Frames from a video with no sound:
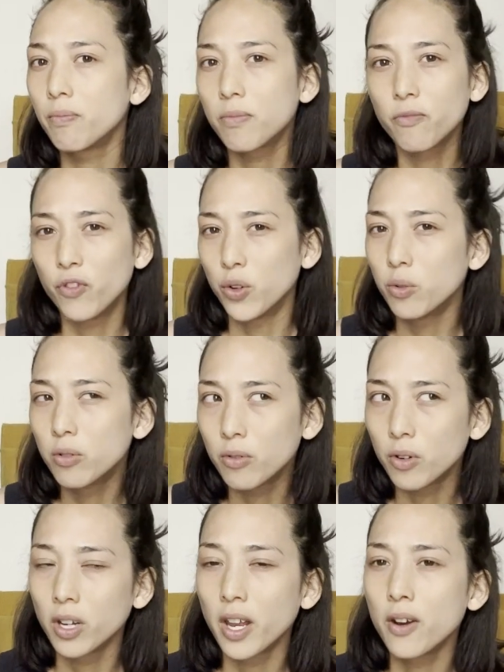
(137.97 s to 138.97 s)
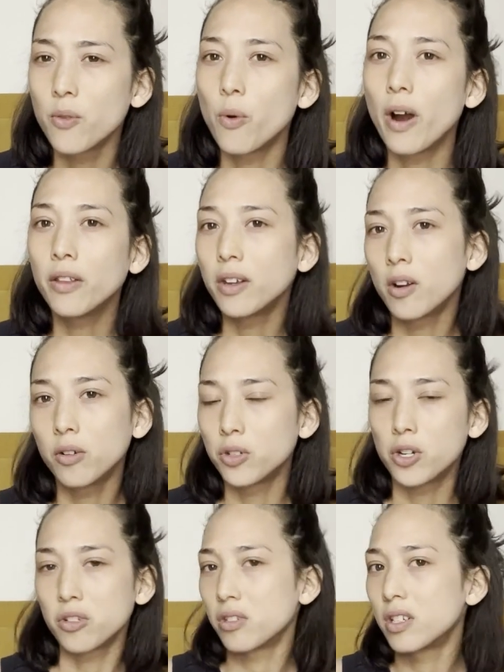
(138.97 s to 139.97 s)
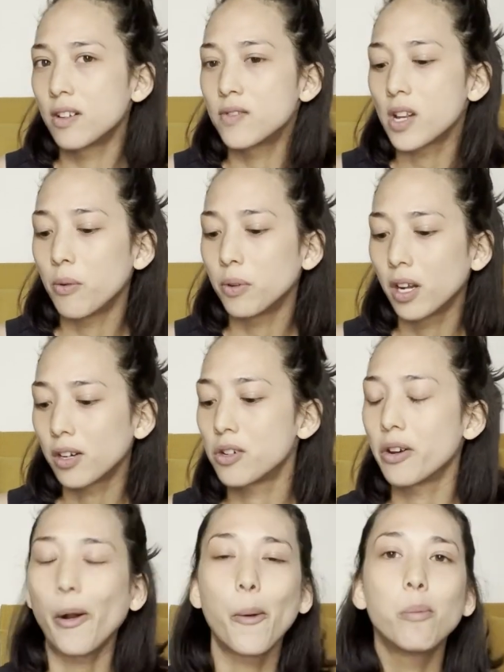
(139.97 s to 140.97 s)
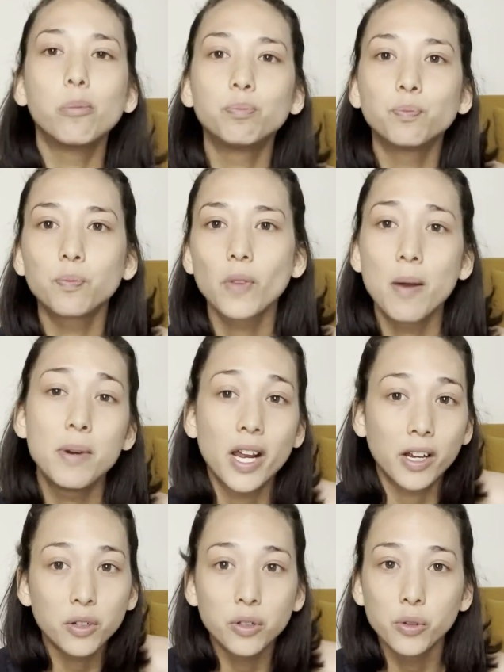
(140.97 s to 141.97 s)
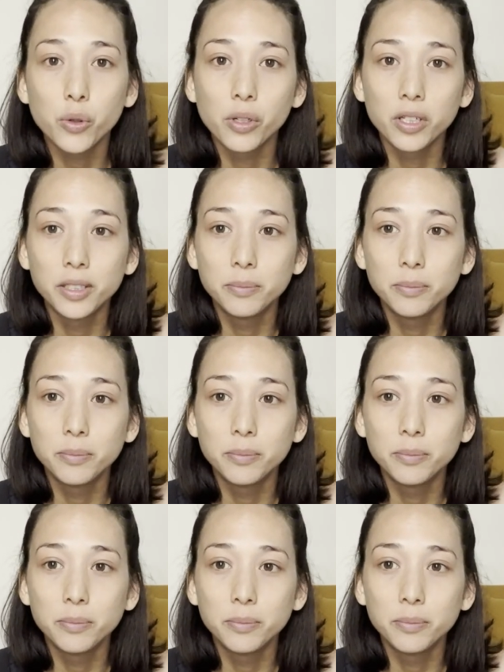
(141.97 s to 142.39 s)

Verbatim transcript: food or like why are they called digestives i would like to know i mean i could google it